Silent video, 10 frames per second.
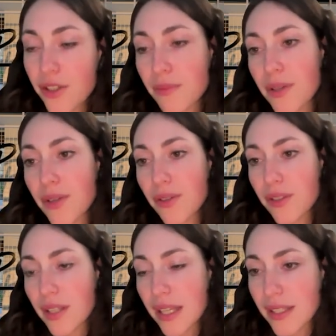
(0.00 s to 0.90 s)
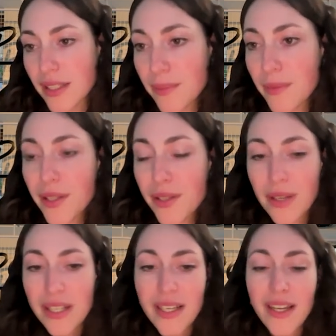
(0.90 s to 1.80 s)
just because as an
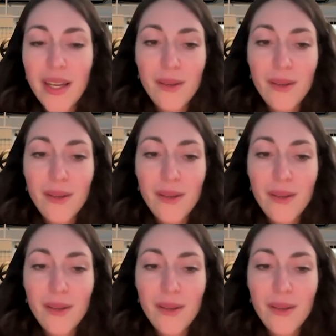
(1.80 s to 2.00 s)
administrator,